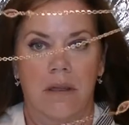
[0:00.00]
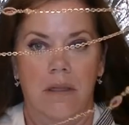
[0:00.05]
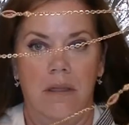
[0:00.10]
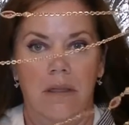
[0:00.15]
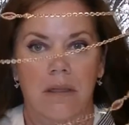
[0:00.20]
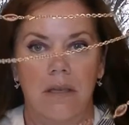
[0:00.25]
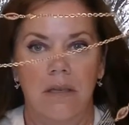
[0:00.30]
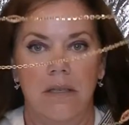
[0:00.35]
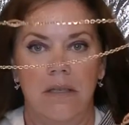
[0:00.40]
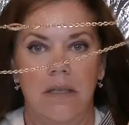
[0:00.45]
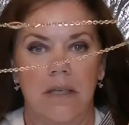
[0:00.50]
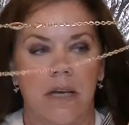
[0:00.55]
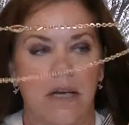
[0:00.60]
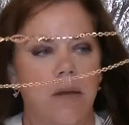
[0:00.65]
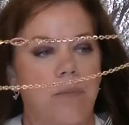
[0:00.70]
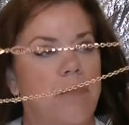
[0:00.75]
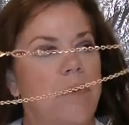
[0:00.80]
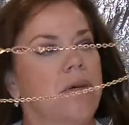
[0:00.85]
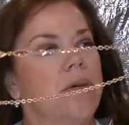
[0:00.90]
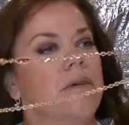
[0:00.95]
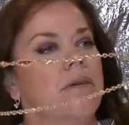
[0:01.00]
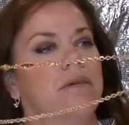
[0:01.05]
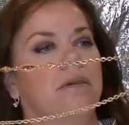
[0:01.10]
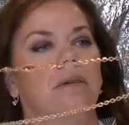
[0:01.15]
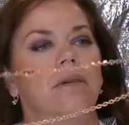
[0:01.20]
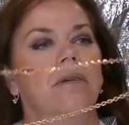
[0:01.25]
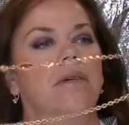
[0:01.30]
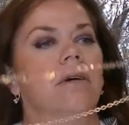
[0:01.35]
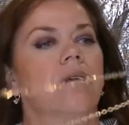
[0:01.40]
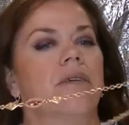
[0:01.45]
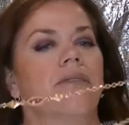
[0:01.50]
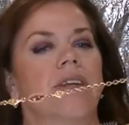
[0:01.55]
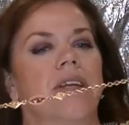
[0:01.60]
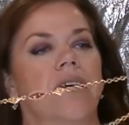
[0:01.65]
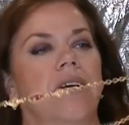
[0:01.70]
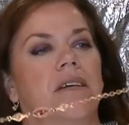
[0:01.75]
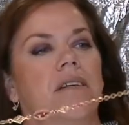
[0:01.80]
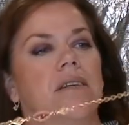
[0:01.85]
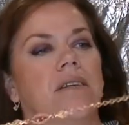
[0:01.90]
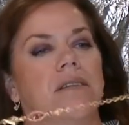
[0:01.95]
this type of a
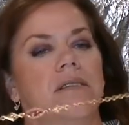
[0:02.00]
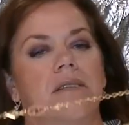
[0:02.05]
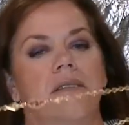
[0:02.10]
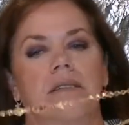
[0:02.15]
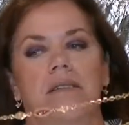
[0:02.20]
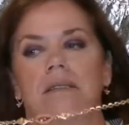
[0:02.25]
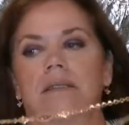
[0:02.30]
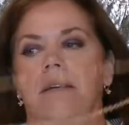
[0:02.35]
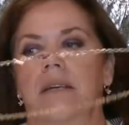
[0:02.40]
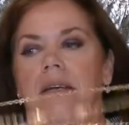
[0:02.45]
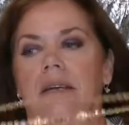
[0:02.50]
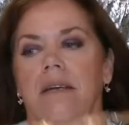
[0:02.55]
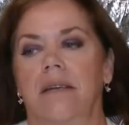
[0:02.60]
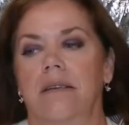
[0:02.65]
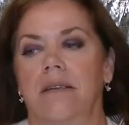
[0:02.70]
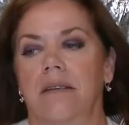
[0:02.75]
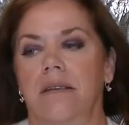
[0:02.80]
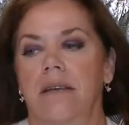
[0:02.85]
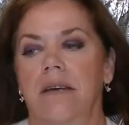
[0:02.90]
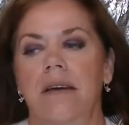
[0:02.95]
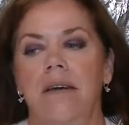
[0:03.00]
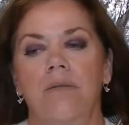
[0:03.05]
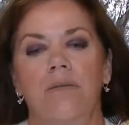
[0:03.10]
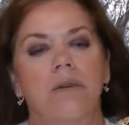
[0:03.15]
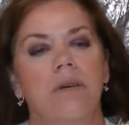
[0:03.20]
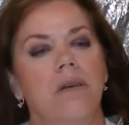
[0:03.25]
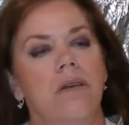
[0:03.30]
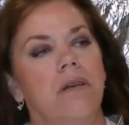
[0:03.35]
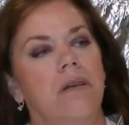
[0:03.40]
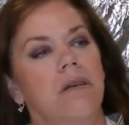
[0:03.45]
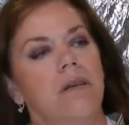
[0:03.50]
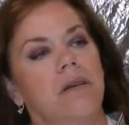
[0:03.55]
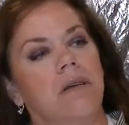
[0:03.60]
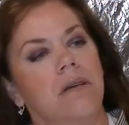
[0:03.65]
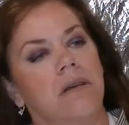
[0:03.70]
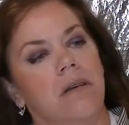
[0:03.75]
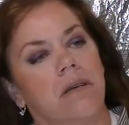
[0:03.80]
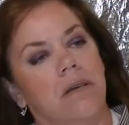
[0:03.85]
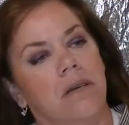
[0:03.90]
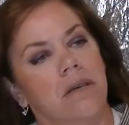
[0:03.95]
necklace, and that one
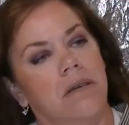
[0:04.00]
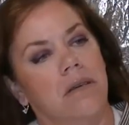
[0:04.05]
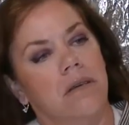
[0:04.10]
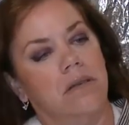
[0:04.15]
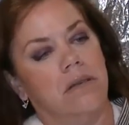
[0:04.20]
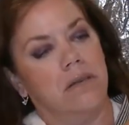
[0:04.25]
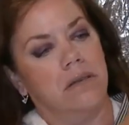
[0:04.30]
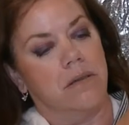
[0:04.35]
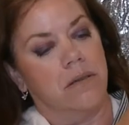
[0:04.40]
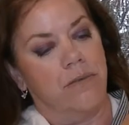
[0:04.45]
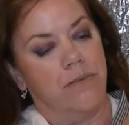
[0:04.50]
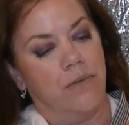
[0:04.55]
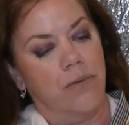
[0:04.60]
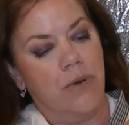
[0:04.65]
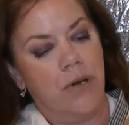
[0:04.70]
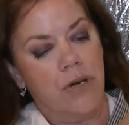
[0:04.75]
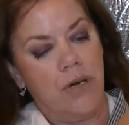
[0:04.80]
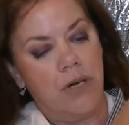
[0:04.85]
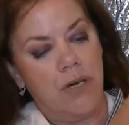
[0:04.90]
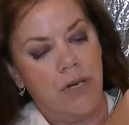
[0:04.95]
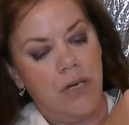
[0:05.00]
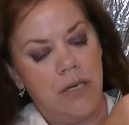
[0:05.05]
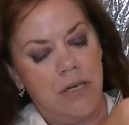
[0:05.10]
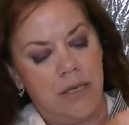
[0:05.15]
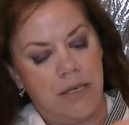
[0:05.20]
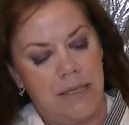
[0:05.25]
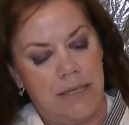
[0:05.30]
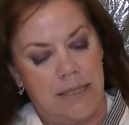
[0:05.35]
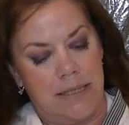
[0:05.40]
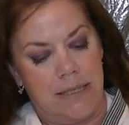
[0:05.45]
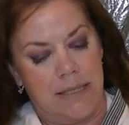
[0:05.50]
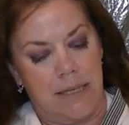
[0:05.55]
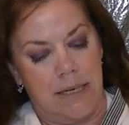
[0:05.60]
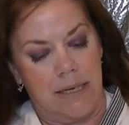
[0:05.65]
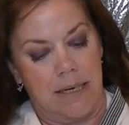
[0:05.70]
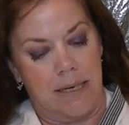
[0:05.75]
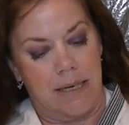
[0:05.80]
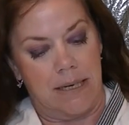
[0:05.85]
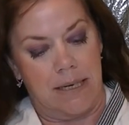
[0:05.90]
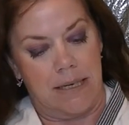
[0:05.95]
is on the wrong
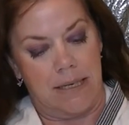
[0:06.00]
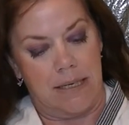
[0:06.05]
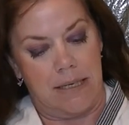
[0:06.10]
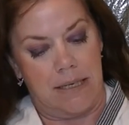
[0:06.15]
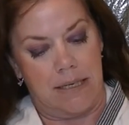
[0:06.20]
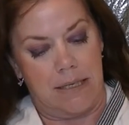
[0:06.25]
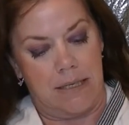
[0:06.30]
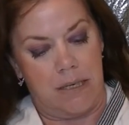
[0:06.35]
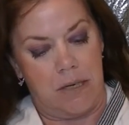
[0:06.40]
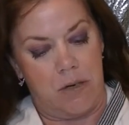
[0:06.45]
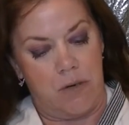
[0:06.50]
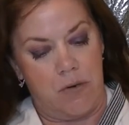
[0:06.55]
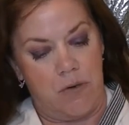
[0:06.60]
side, so